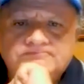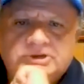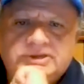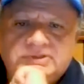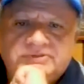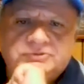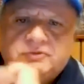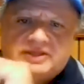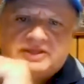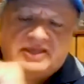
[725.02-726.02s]
Right. It's
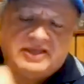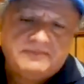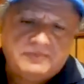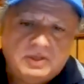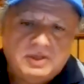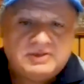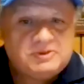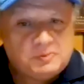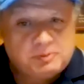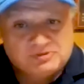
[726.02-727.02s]
over like that.
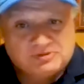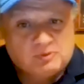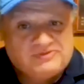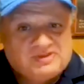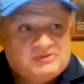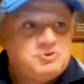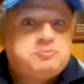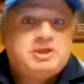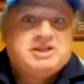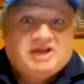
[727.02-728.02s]
Now, you play with the Redskins. You
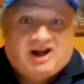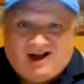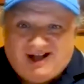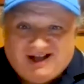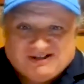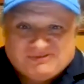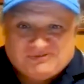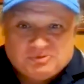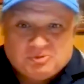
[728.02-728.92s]
played on the Hogs.